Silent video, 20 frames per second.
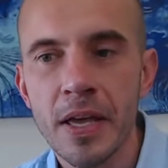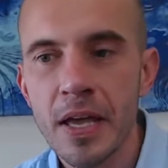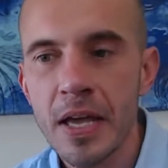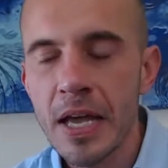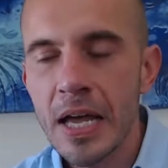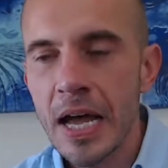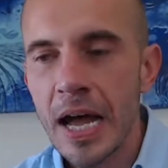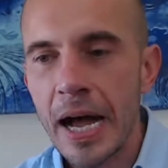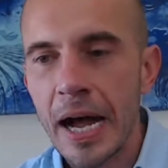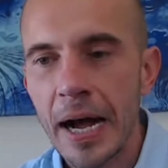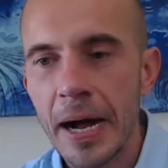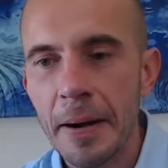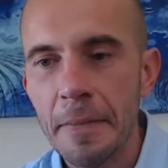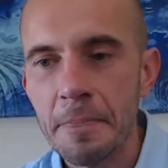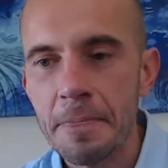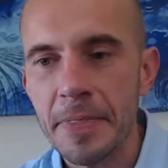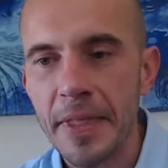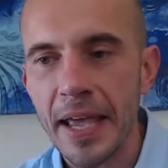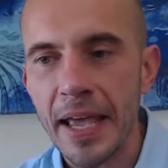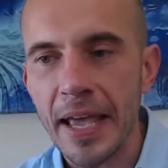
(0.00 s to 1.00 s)

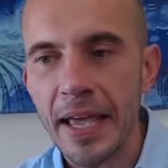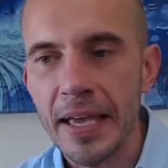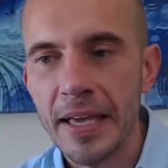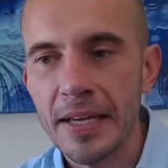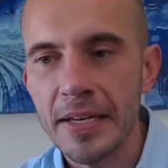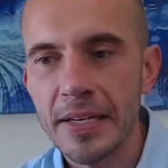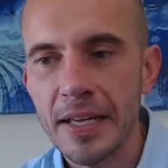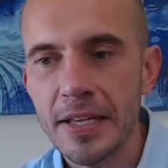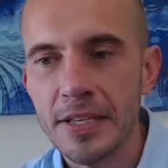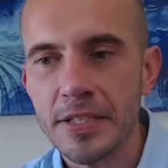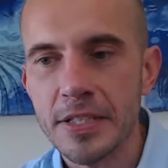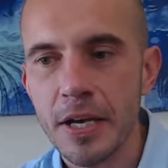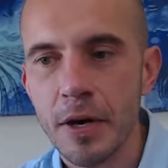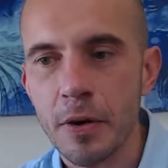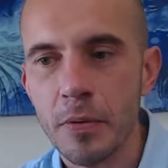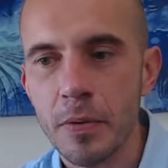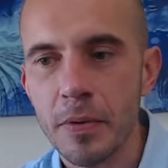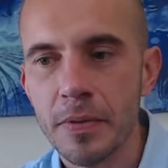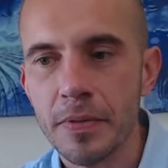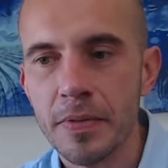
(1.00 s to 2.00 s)
And so
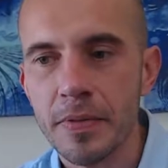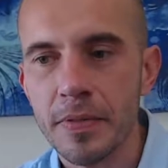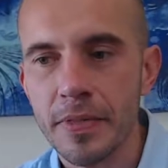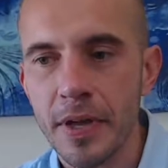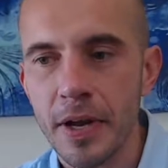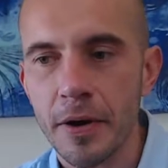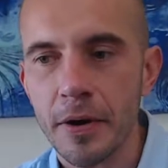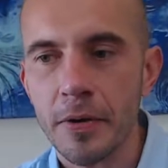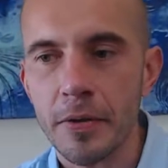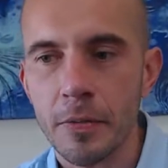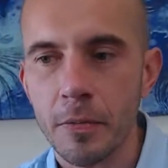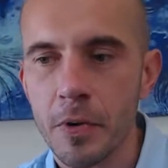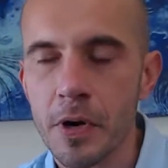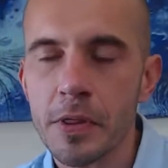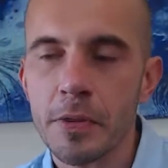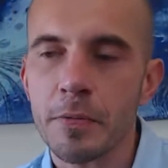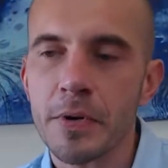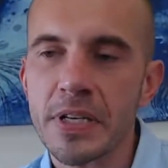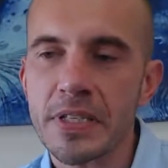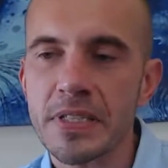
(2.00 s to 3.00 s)
one of the
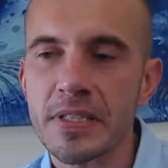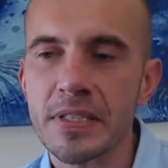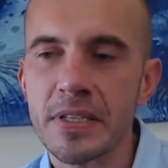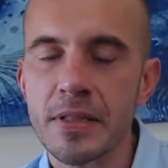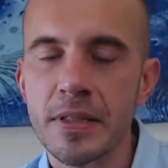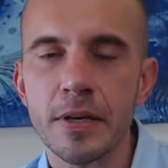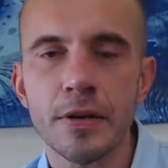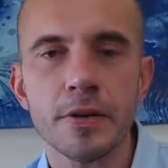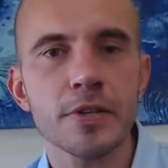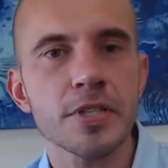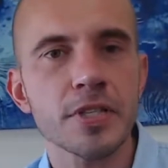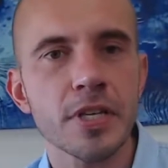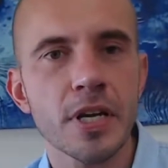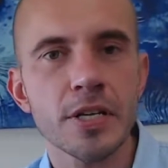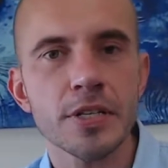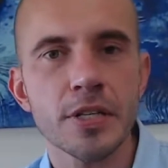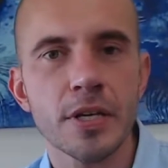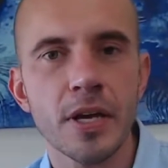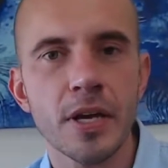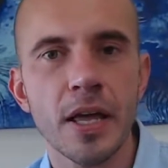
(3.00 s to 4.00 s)
reasons that there is
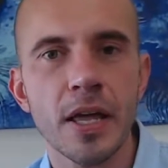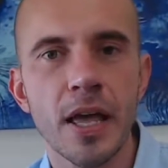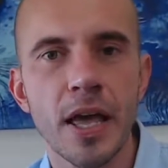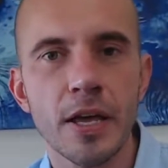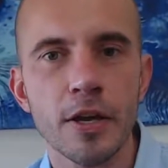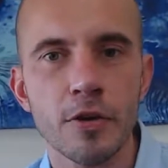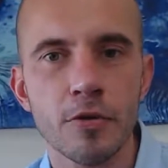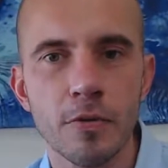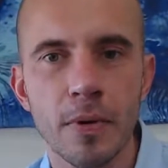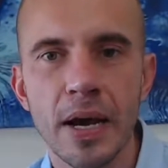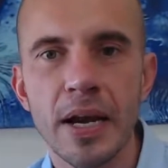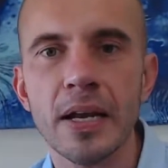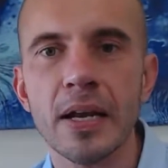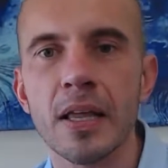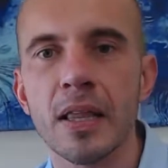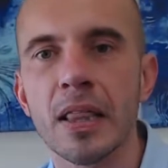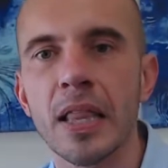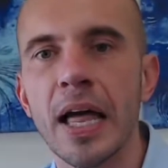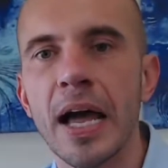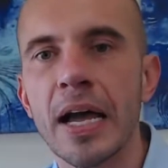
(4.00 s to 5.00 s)
such a great
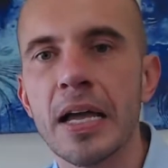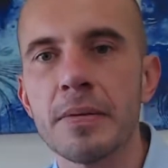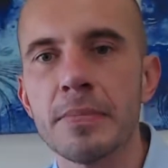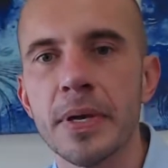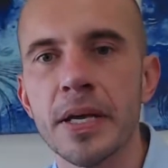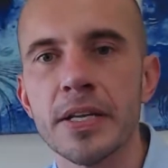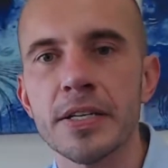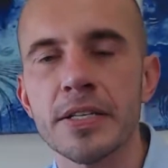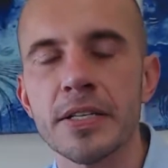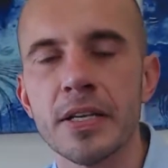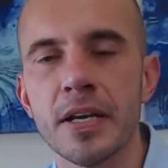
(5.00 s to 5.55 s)
alignment